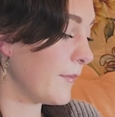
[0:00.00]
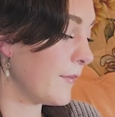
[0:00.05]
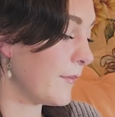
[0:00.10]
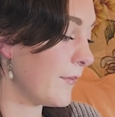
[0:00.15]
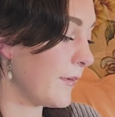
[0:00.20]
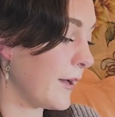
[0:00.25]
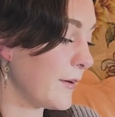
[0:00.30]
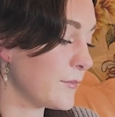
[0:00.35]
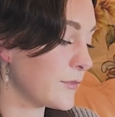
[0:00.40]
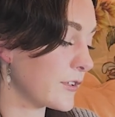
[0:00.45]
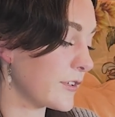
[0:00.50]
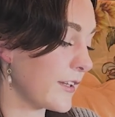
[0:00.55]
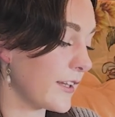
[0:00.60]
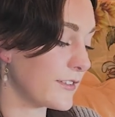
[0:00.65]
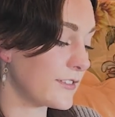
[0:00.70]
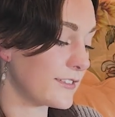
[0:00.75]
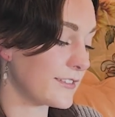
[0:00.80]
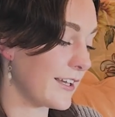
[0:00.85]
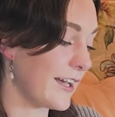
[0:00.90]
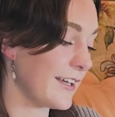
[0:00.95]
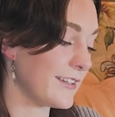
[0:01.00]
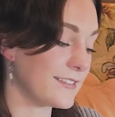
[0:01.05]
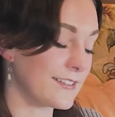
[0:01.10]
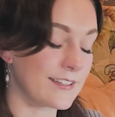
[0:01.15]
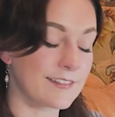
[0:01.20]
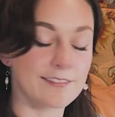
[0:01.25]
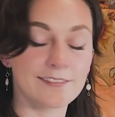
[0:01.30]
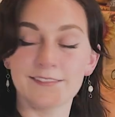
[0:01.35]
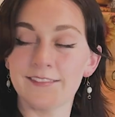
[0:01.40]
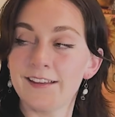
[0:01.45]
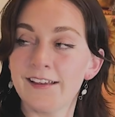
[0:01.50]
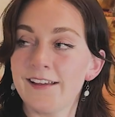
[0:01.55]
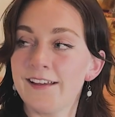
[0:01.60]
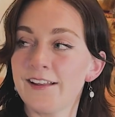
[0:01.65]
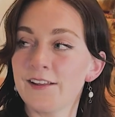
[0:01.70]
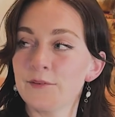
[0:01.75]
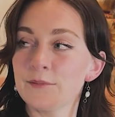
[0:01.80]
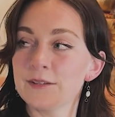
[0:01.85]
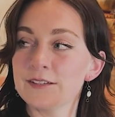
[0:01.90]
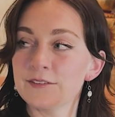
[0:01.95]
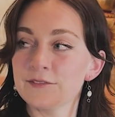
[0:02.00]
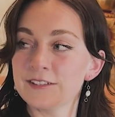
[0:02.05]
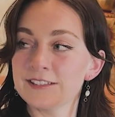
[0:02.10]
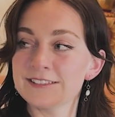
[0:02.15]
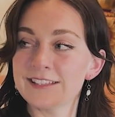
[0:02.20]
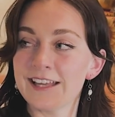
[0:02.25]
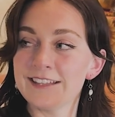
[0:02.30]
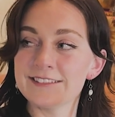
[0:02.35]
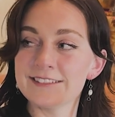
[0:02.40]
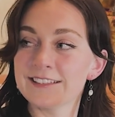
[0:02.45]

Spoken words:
I'm sure that just adds an element of intensity.